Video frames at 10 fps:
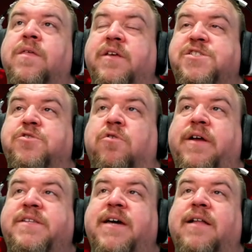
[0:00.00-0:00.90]
The
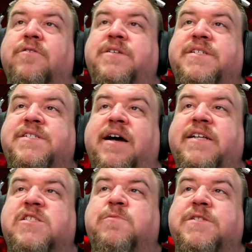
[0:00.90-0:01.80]
storyteller
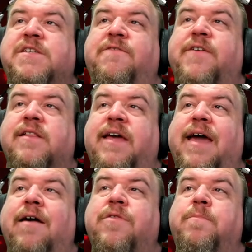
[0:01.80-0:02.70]
decides specifically
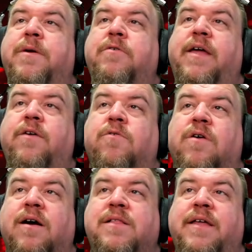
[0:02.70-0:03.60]
how the beauty
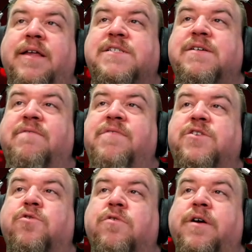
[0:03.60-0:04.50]
or ugliness of the
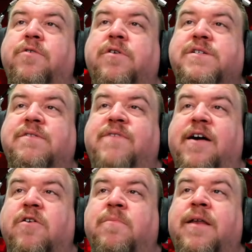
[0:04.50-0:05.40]
Toreador's
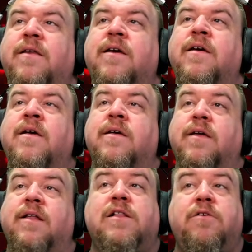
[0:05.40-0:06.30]
environment
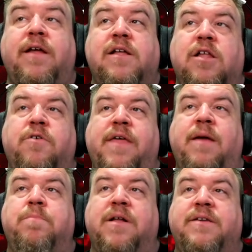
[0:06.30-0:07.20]
including
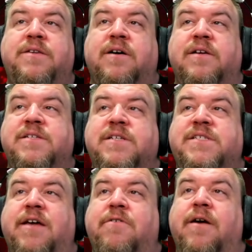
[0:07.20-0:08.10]
clothing, blood dolls,
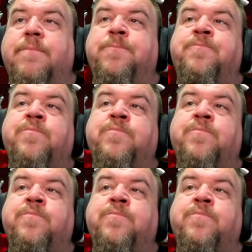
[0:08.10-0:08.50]
etc.,